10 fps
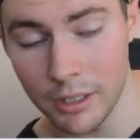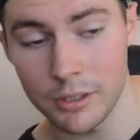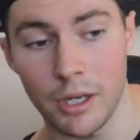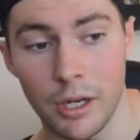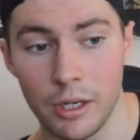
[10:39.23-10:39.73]

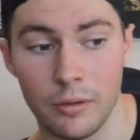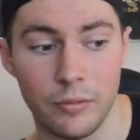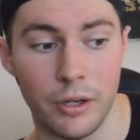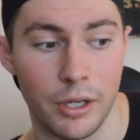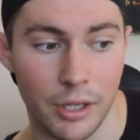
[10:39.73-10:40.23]
has higher
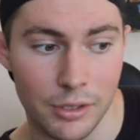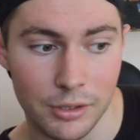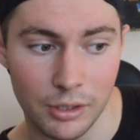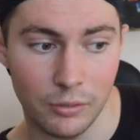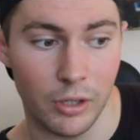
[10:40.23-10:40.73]

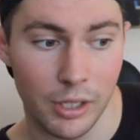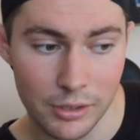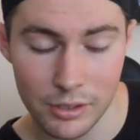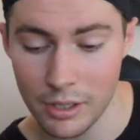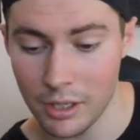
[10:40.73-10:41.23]
financing
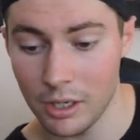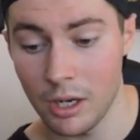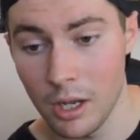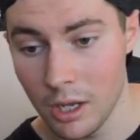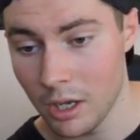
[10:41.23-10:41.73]
rates
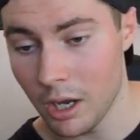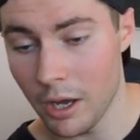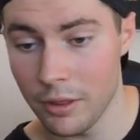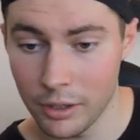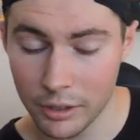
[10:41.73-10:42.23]
than
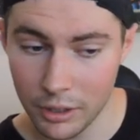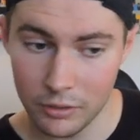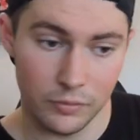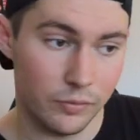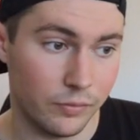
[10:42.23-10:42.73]
other
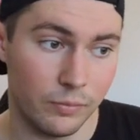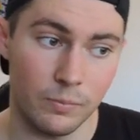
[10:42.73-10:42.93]
kind of